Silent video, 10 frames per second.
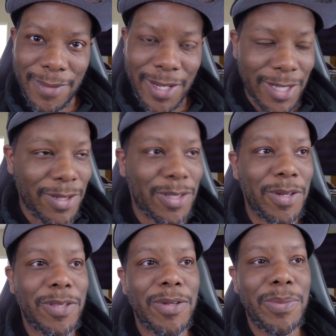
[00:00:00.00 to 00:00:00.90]

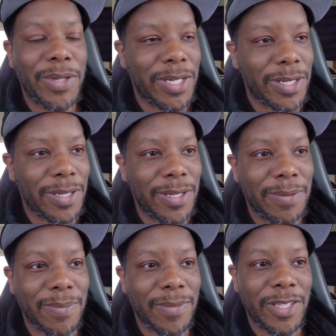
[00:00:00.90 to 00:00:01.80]
$133
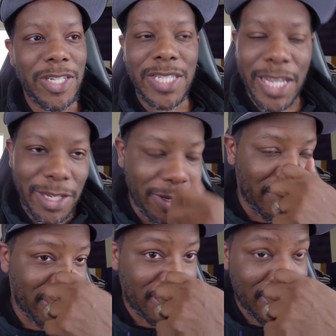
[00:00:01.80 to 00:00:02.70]
million. You say you're
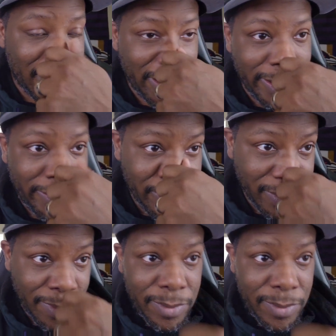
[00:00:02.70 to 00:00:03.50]
going to sit there and